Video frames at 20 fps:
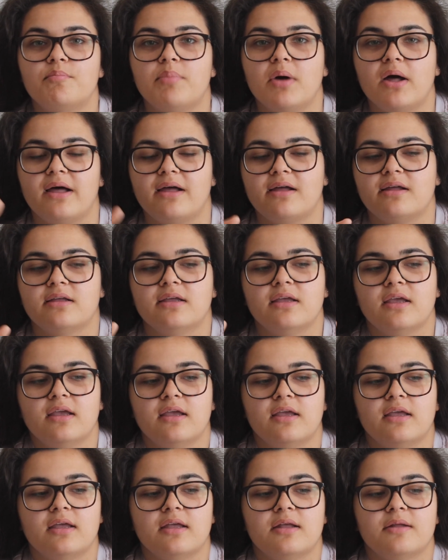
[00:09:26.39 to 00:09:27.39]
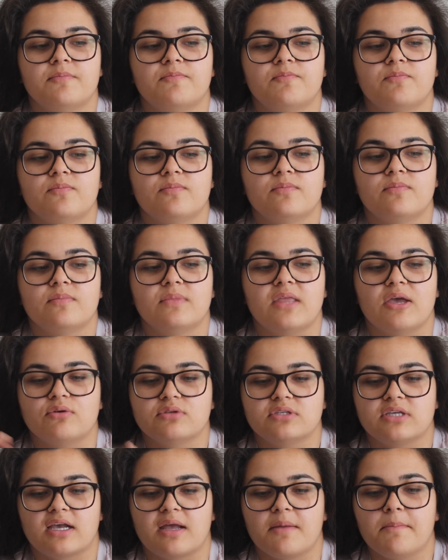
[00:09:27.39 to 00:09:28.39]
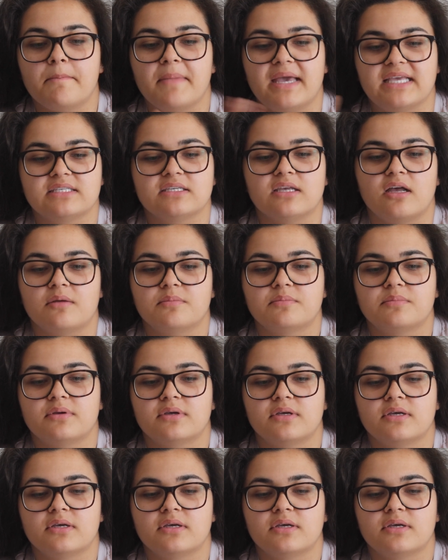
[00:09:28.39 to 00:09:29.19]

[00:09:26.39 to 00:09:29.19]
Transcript: but there was like a mess up